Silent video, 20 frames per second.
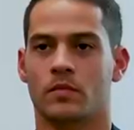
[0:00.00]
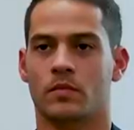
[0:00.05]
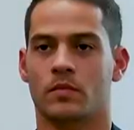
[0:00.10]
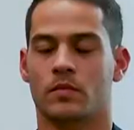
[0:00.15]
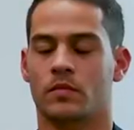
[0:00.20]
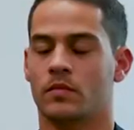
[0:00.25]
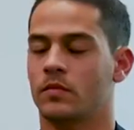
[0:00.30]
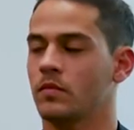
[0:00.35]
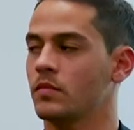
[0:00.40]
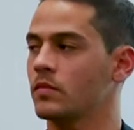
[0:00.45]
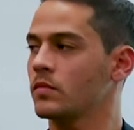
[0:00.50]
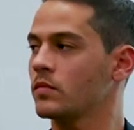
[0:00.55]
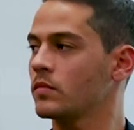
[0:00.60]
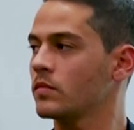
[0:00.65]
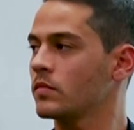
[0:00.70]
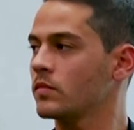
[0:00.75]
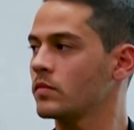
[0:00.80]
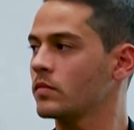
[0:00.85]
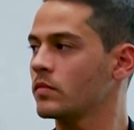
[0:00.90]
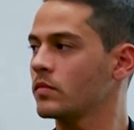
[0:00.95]

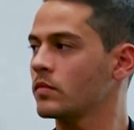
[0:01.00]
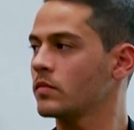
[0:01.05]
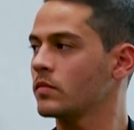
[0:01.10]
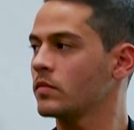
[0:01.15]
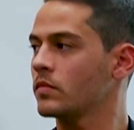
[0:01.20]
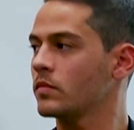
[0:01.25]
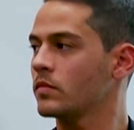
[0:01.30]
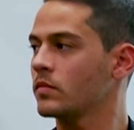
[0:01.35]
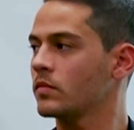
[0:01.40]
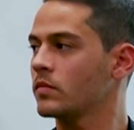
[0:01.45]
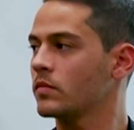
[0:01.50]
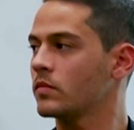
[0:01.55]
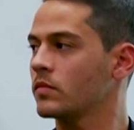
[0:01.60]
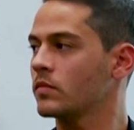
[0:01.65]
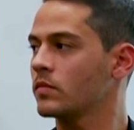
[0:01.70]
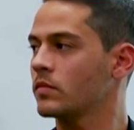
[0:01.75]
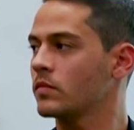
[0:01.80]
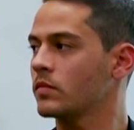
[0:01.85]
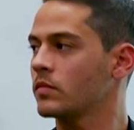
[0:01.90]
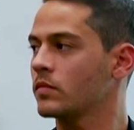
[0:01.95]

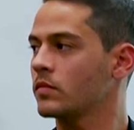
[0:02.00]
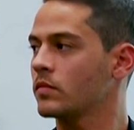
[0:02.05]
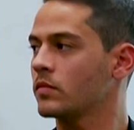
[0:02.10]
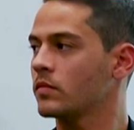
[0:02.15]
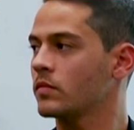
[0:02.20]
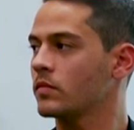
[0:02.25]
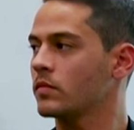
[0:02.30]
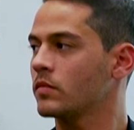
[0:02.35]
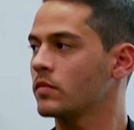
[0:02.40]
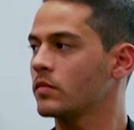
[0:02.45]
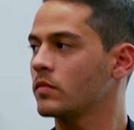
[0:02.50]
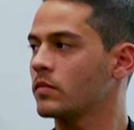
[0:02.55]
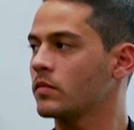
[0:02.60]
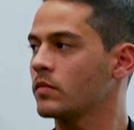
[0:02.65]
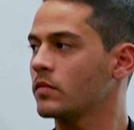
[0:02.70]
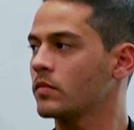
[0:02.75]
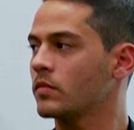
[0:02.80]
(silent)